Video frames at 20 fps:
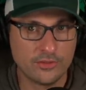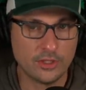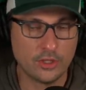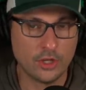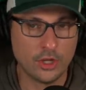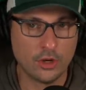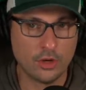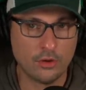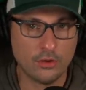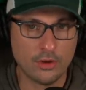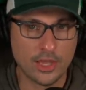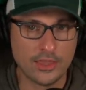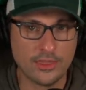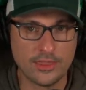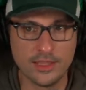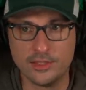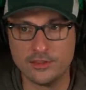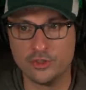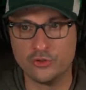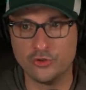You know, I
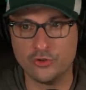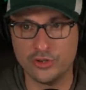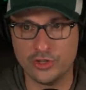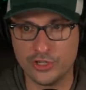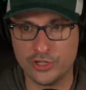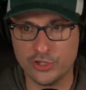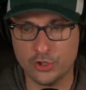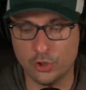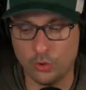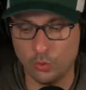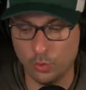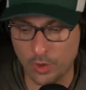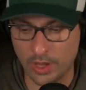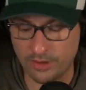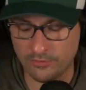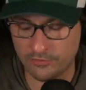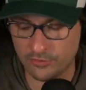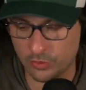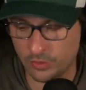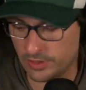think the traditional
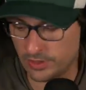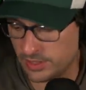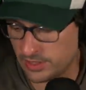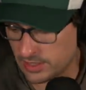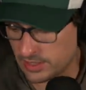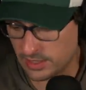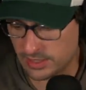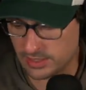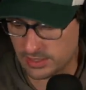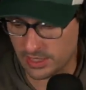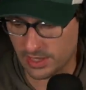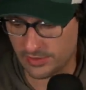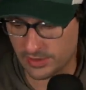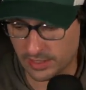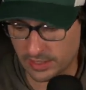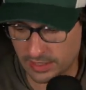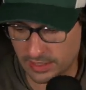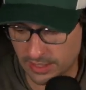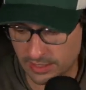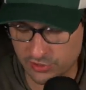way of doing this, and it's
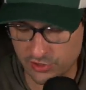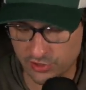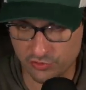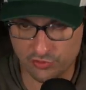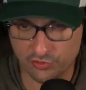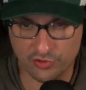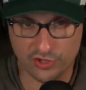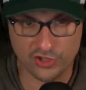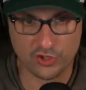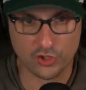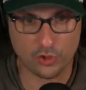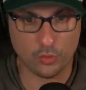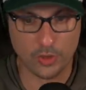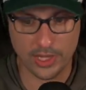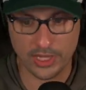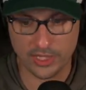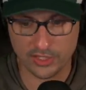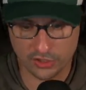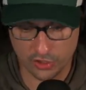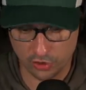nothing against the traditional
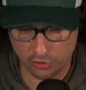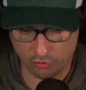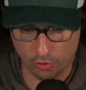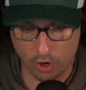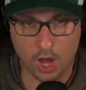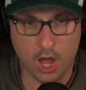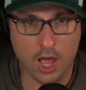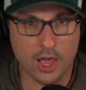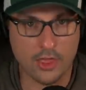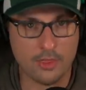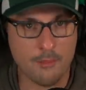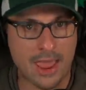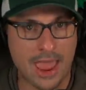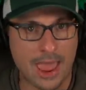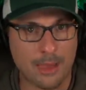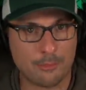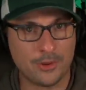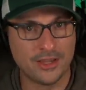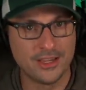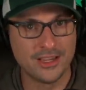way, is to draw the
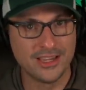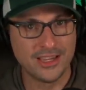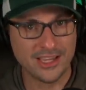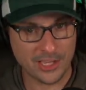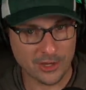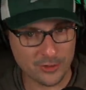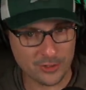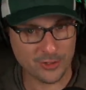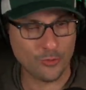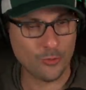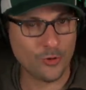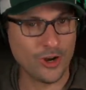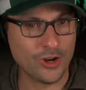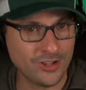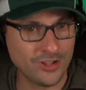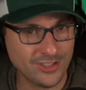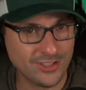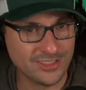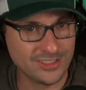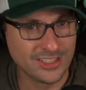map. Here's the
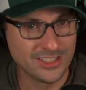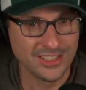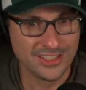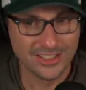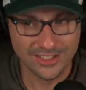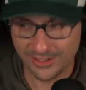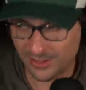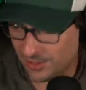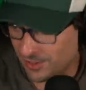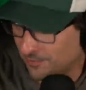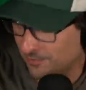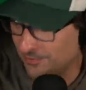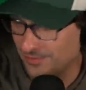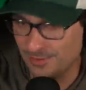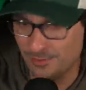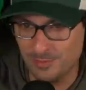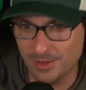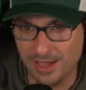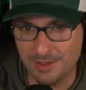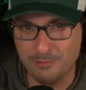world. Uh, the,
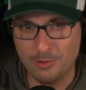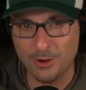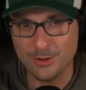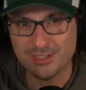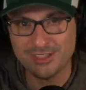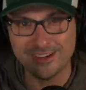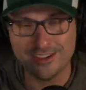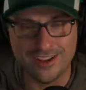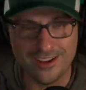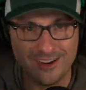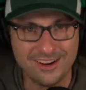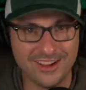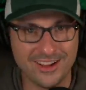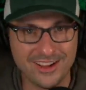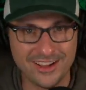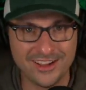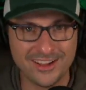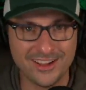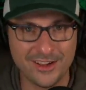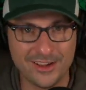I posted on
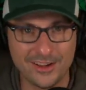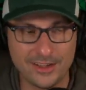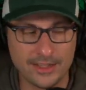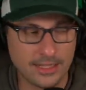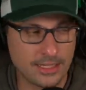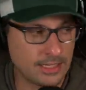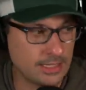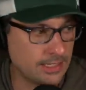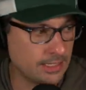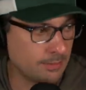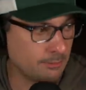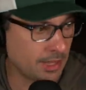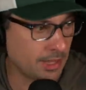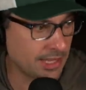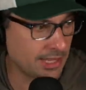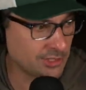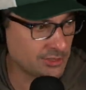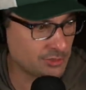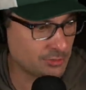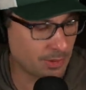uh, on uh, my
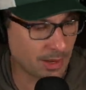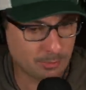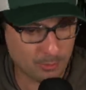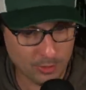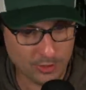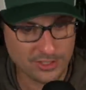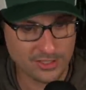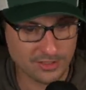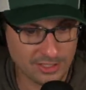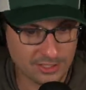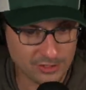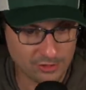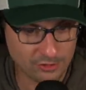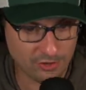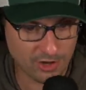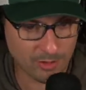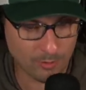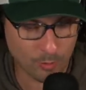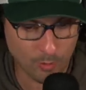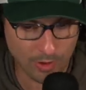Inst my personal
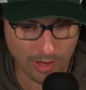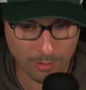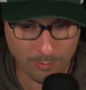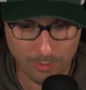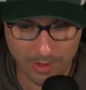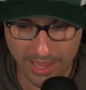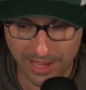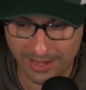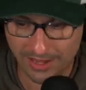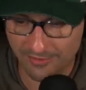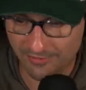Instagram a while back.